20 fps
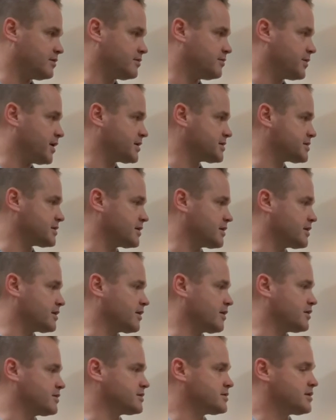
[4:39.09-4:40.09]
basically it
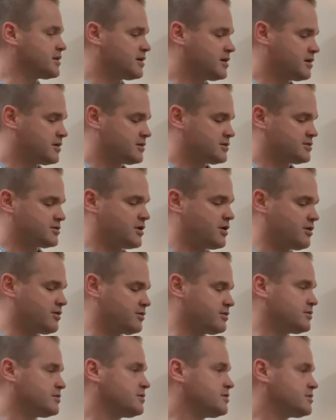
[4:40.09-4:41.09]
goes
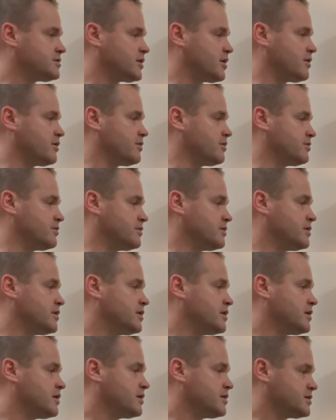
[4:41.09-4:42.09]
tone, tone,
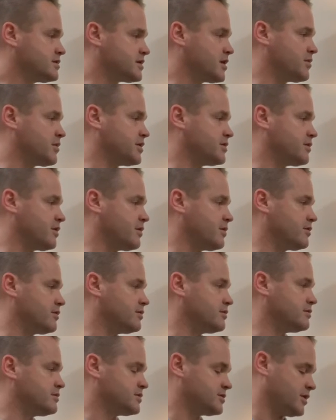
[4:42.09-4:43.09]

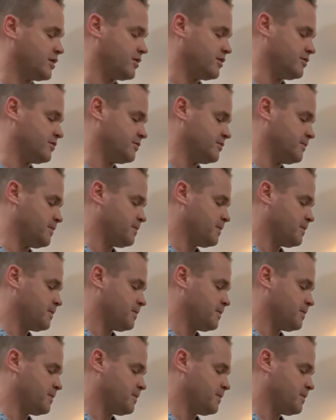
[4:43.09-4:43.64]
semitone, tone,